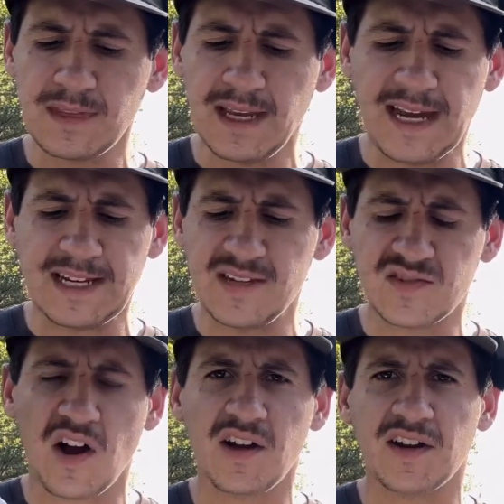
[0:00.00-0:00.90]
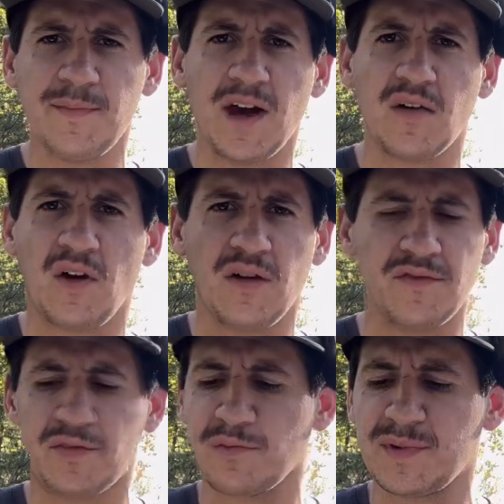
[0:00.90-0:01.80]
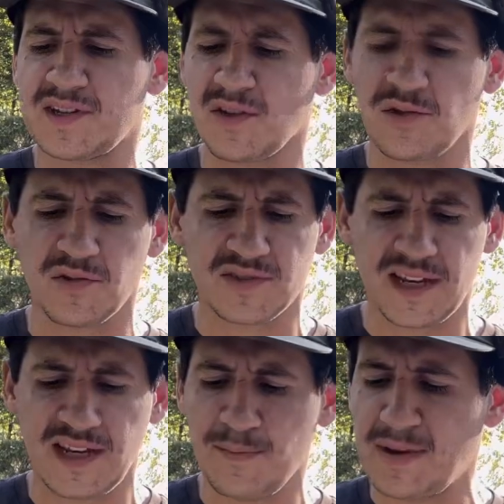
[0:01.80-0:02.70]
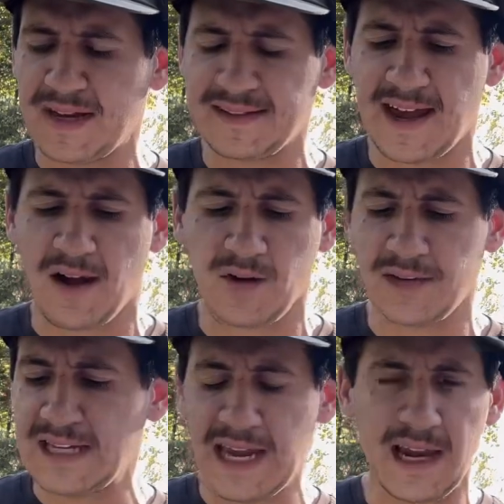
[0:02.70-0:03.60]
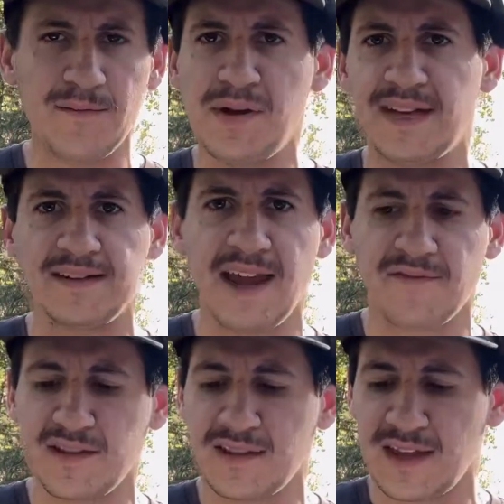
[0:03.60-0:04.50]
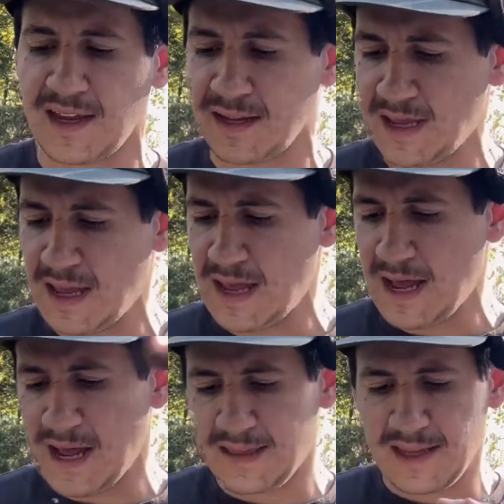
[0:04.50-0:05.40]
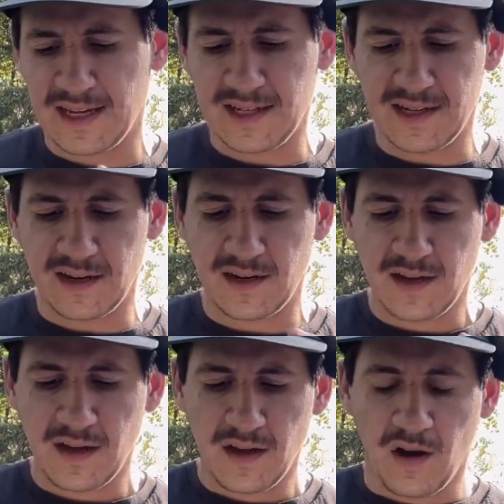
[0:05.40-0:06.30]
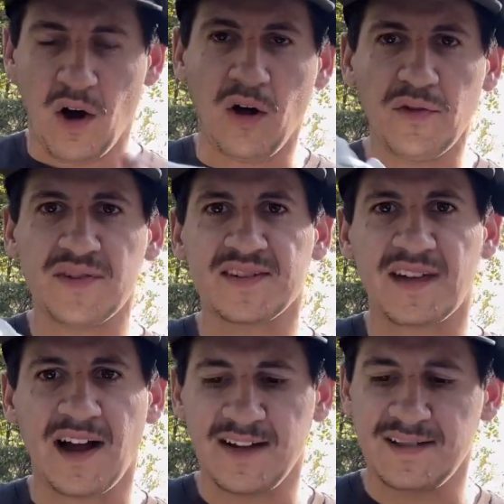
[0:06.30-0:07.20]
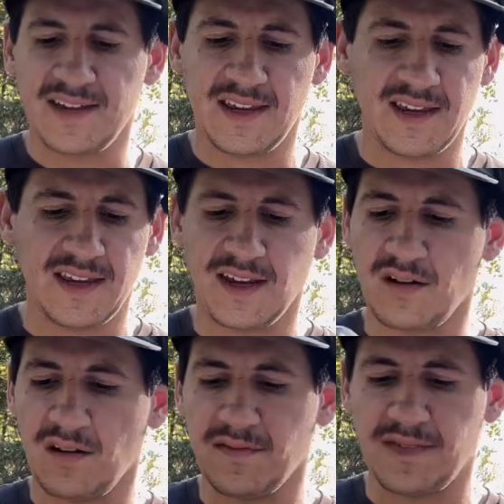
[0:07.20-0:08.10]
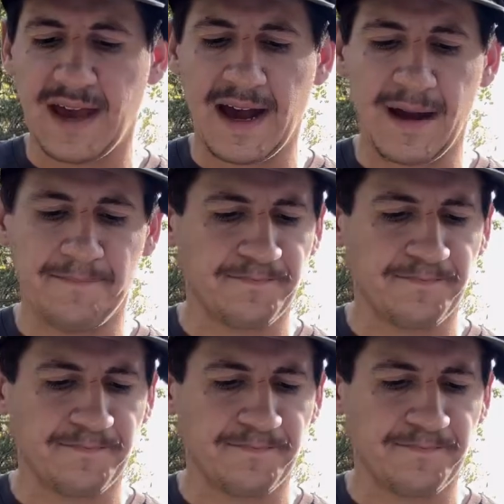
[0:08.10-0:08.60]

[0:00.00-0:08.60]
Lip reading: and he's talking about all of the materials that he picked out. He handpicked everything. I think he did all the sizing and all of that.